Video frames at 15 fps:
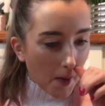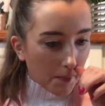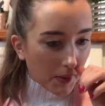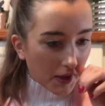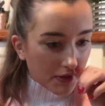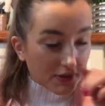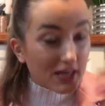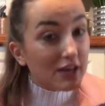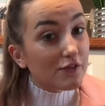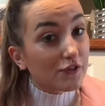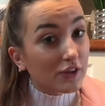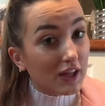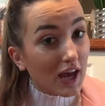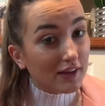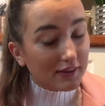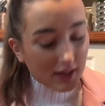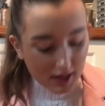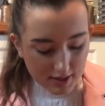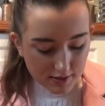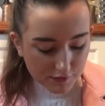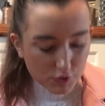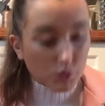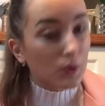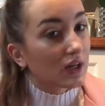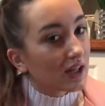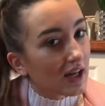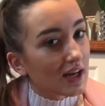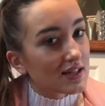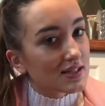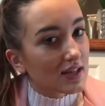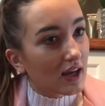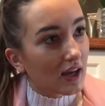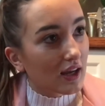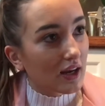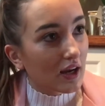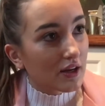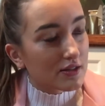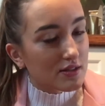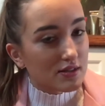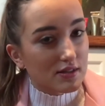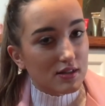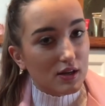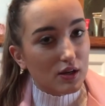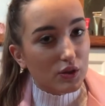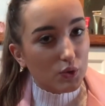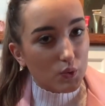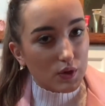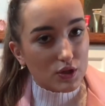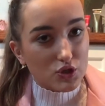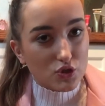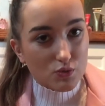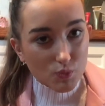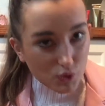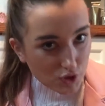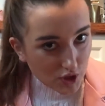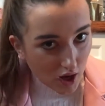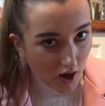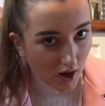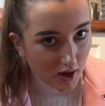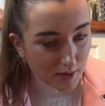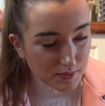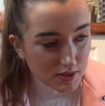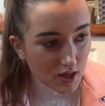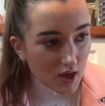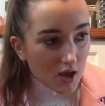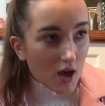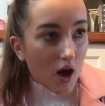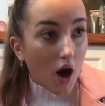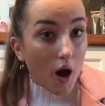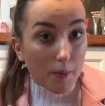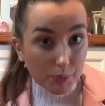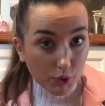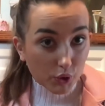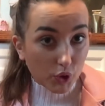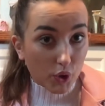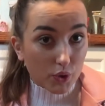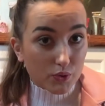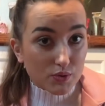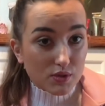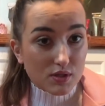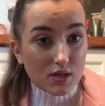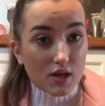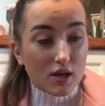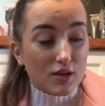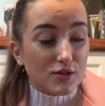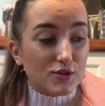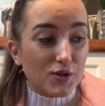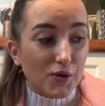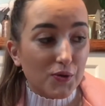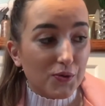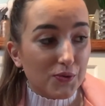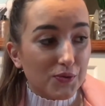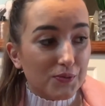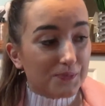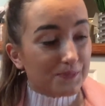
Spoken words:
But thankfully at the end of 2019 I got to see the Queen 2 more times up close. So